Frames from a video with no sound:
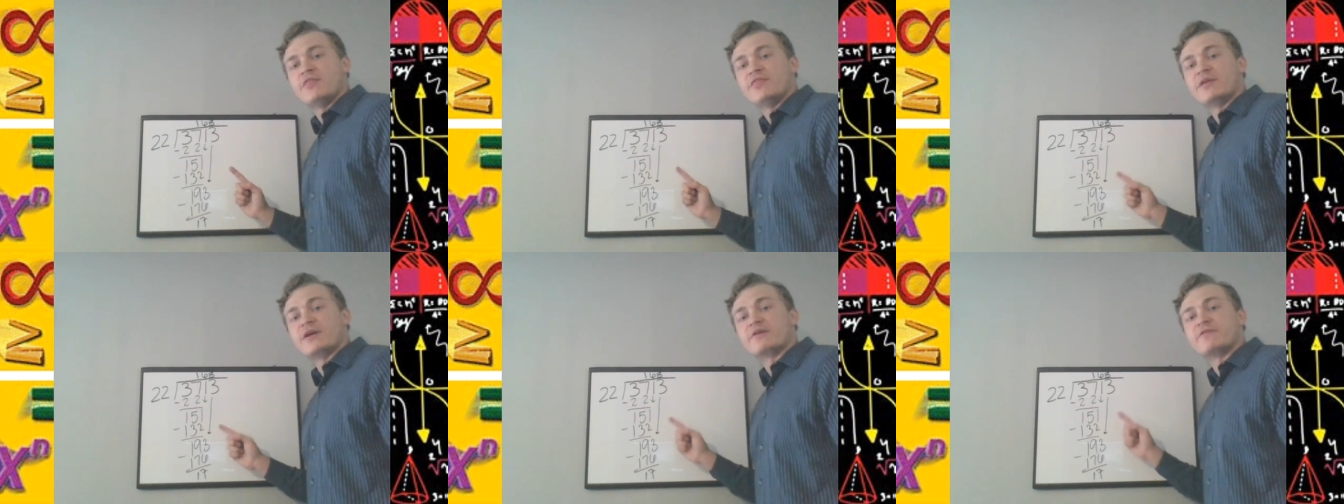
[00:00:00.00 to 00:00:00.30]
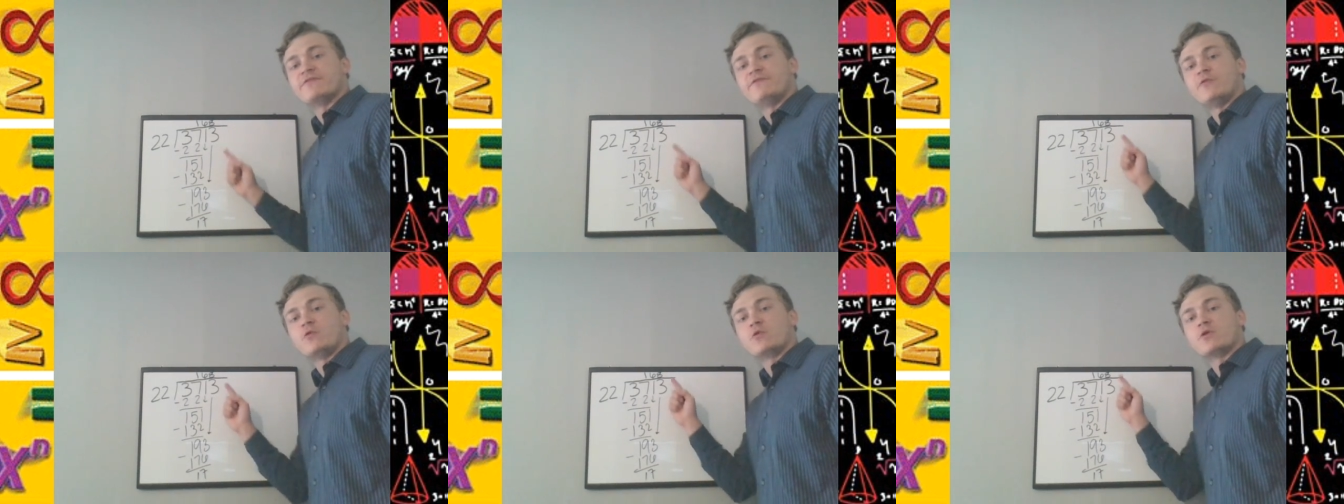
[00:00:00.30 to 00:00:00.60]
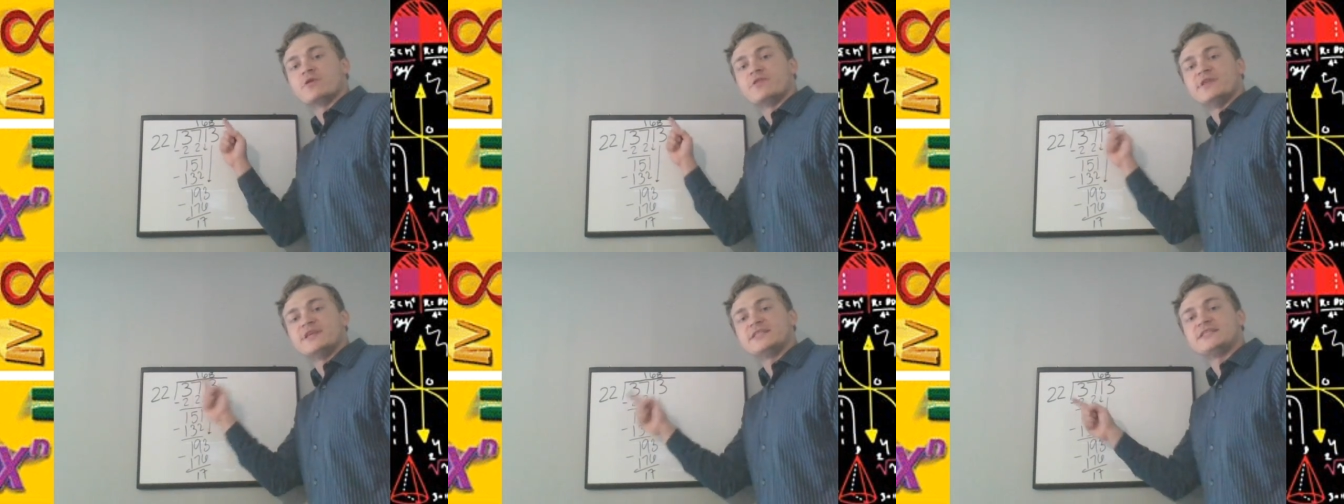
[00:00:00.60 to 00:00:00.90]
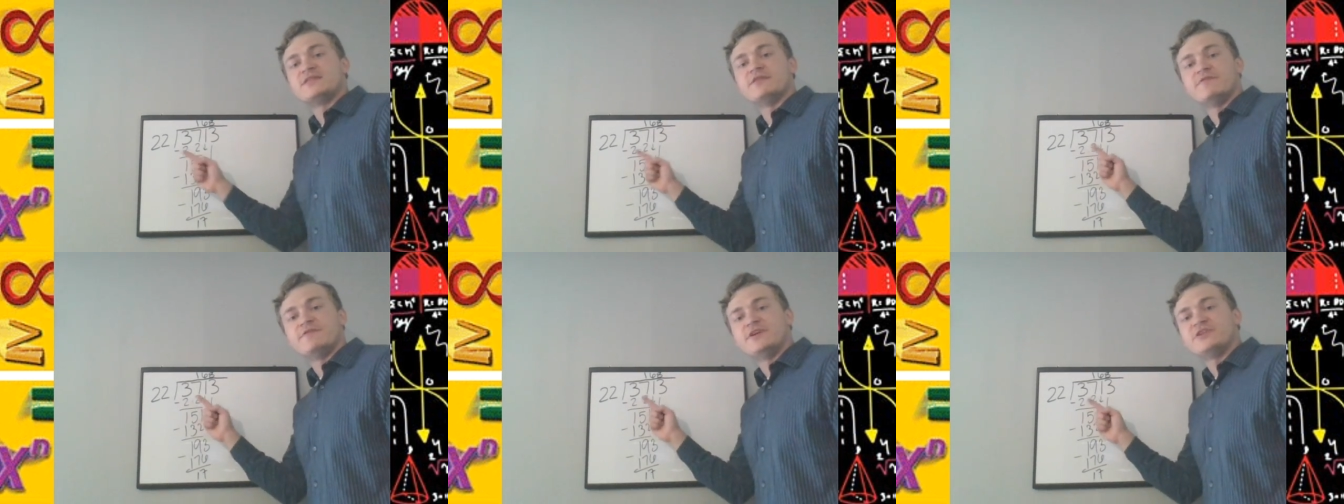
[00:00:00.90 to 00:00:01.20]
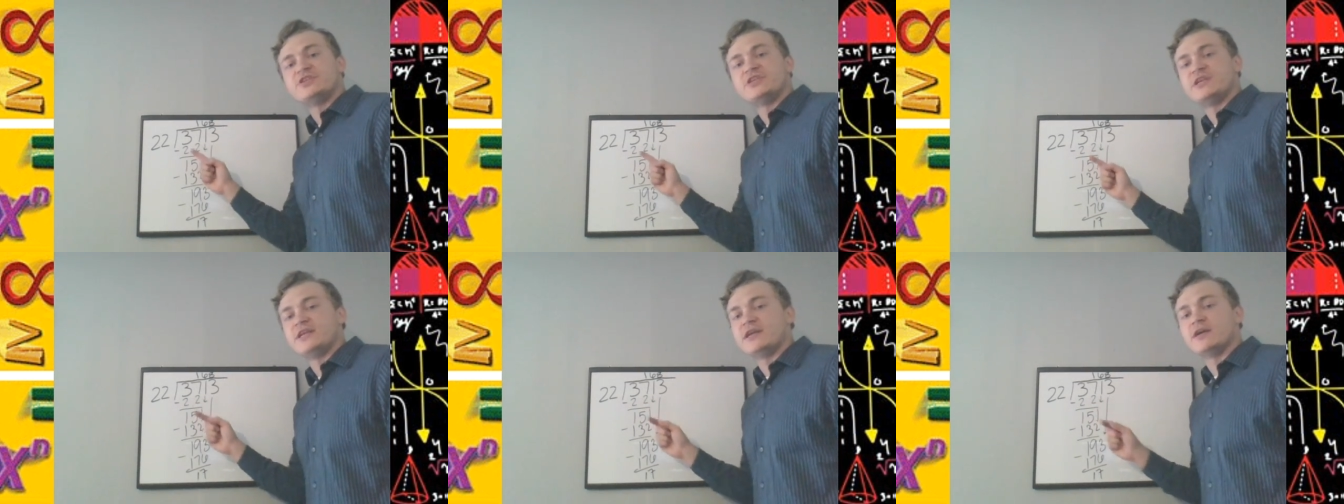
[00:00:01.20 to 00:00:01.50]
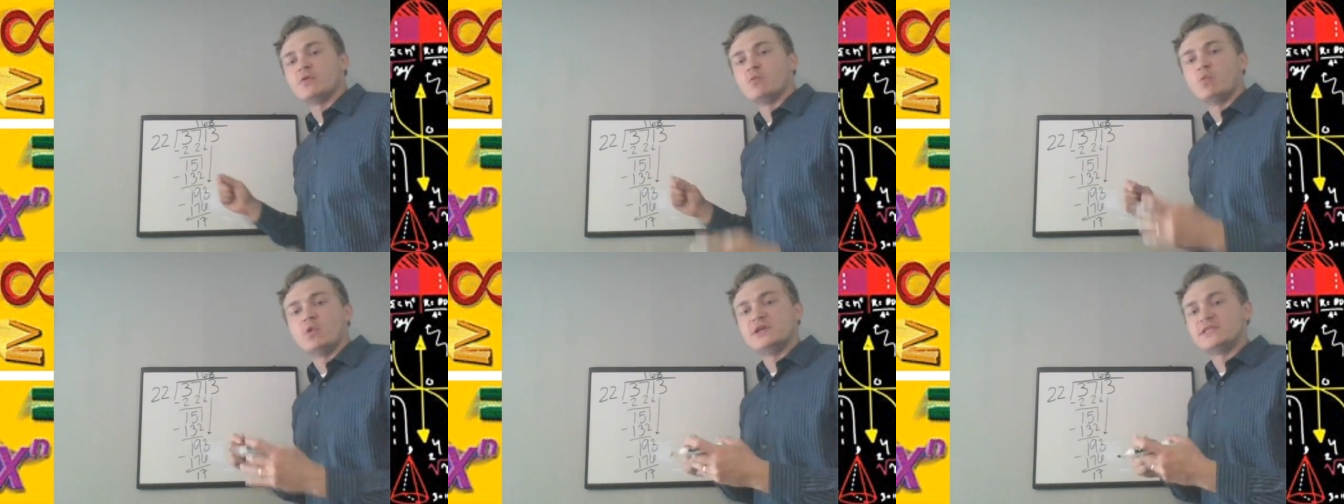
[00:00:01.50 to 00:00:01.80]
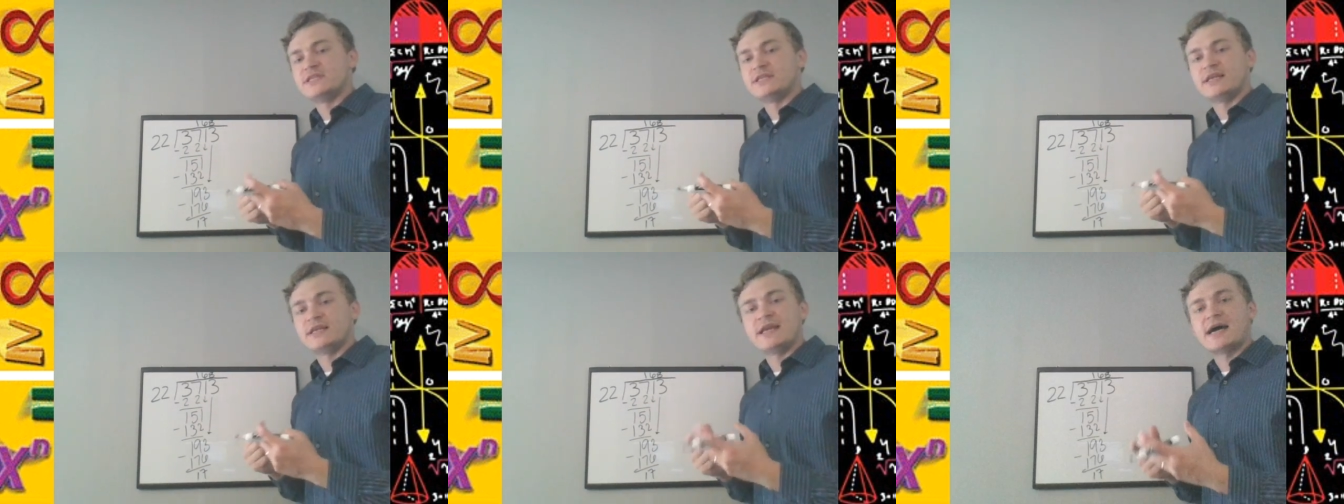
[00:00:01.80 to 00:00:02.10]
Therefore, this division here
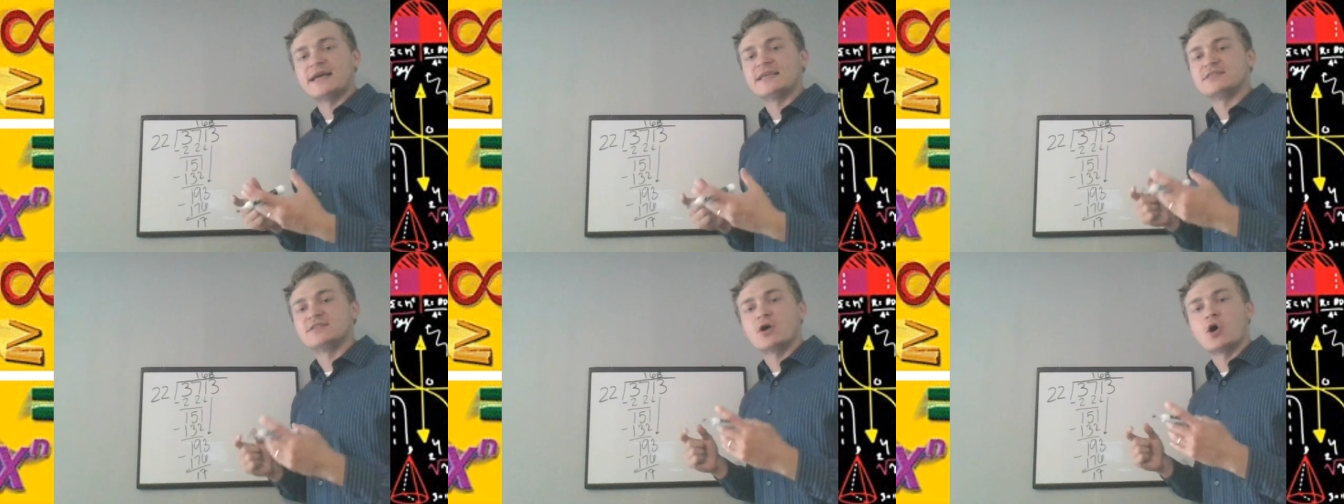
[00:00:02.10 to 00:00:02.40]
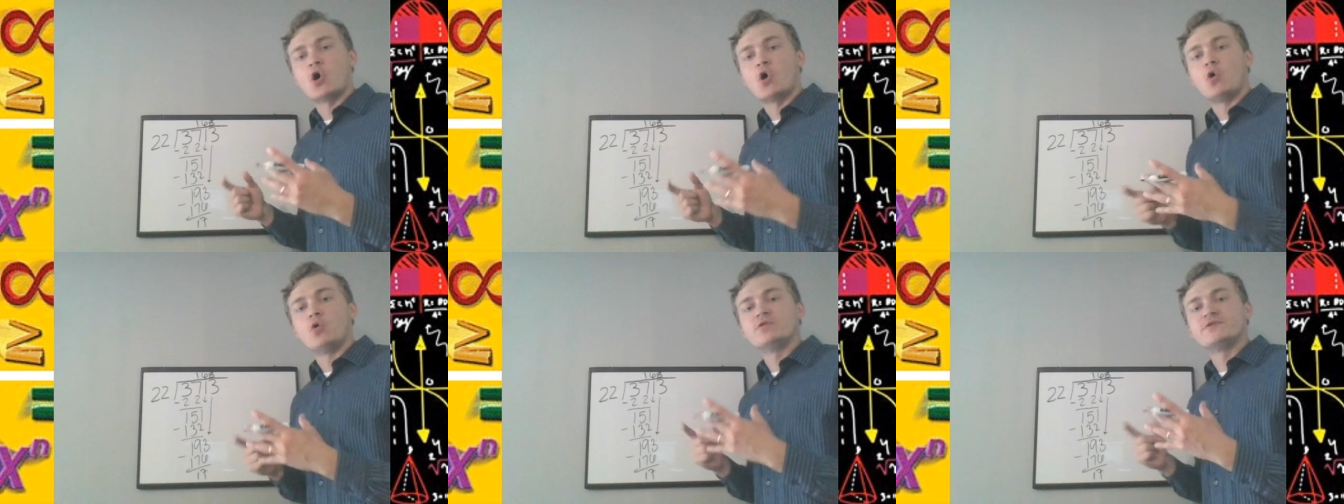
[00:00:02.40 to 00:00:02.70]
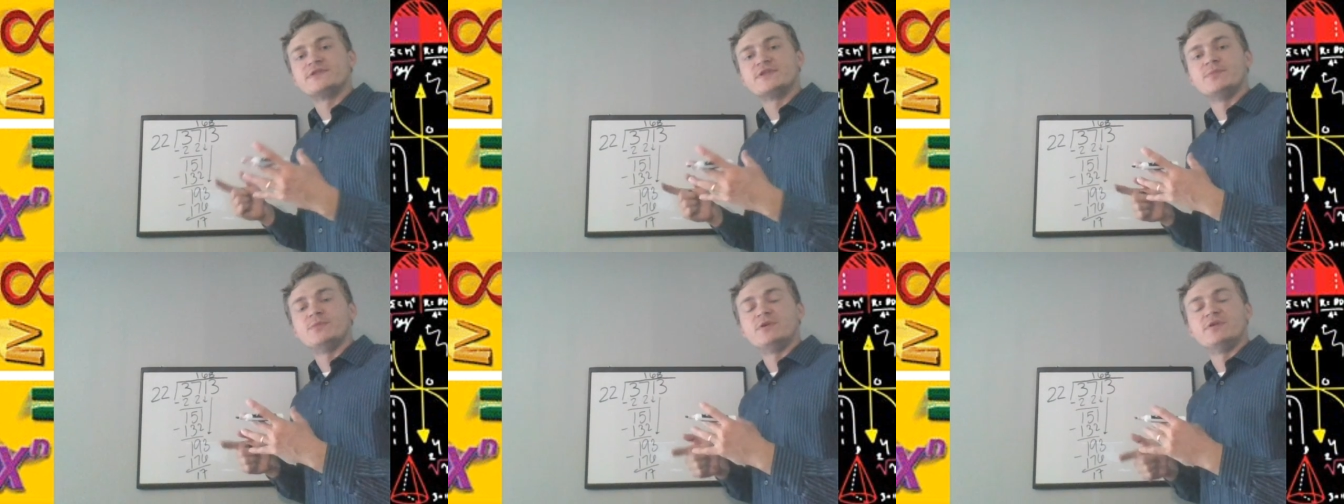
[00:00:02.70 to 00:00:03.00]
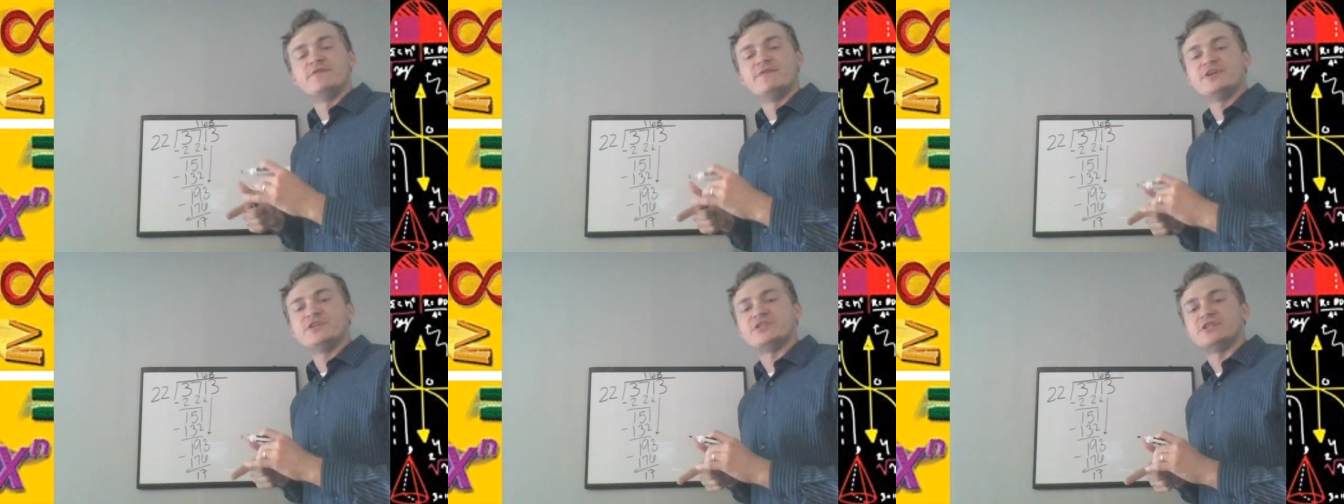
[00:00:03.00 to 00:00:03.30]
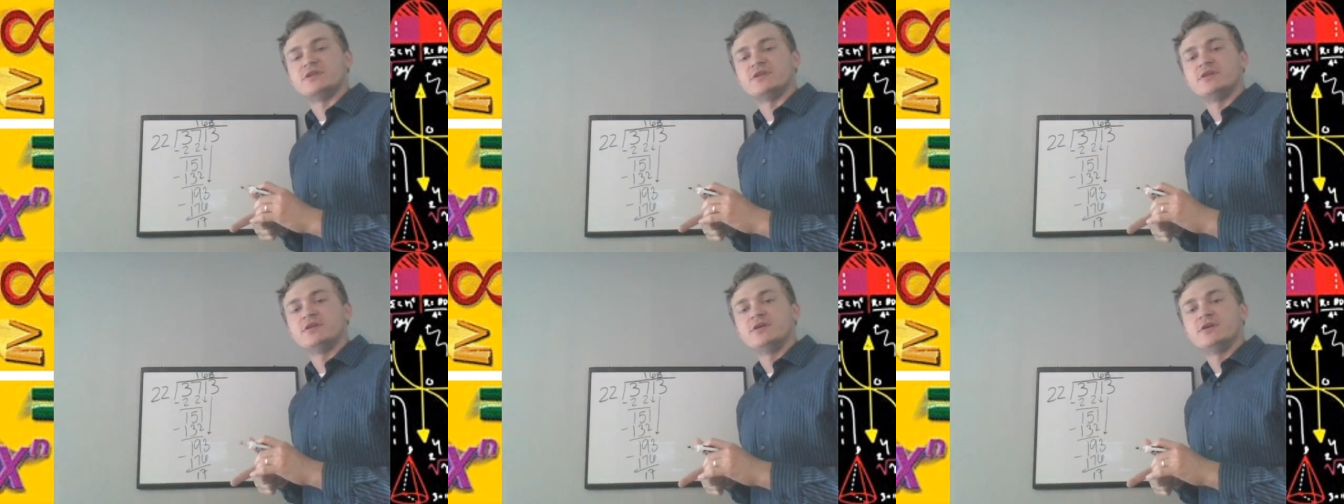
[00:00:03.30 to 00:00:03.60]
wasn't a nice, wholesome division.